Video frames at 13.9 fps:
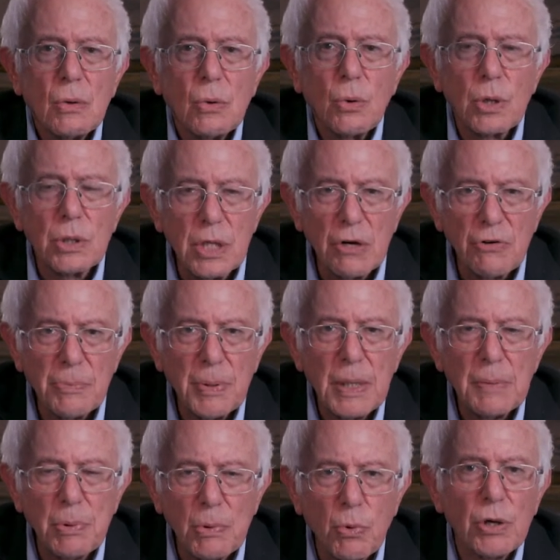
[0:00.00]
Ordinary
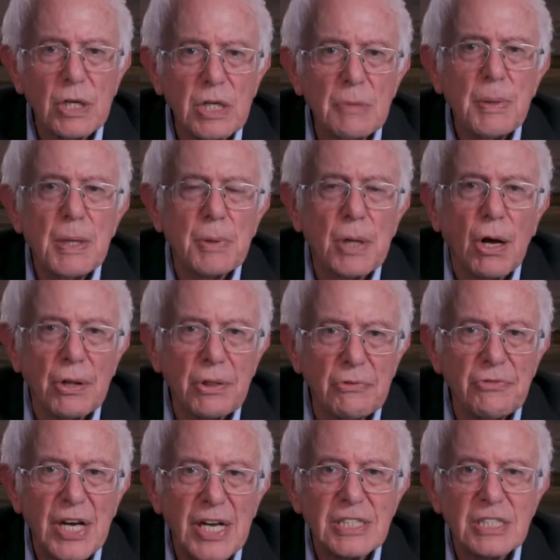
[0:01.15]
people, working people, are the
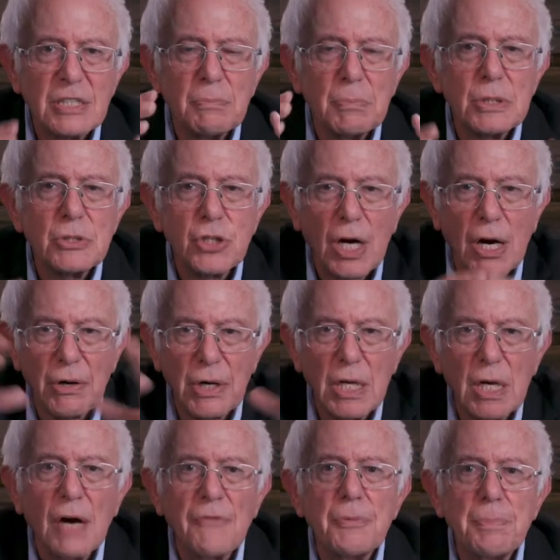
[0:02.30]
vast majority
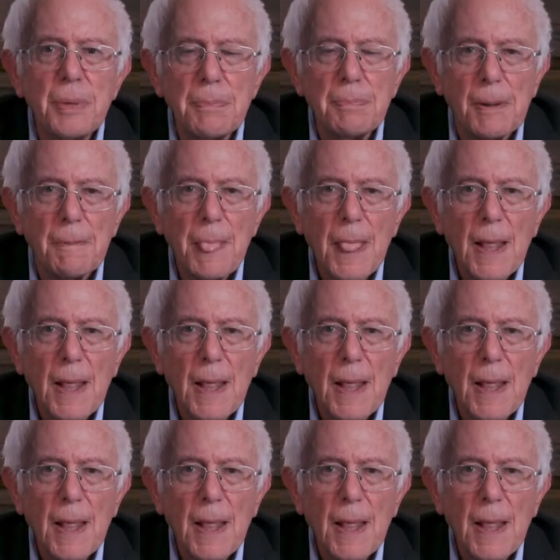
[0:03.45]
of the people.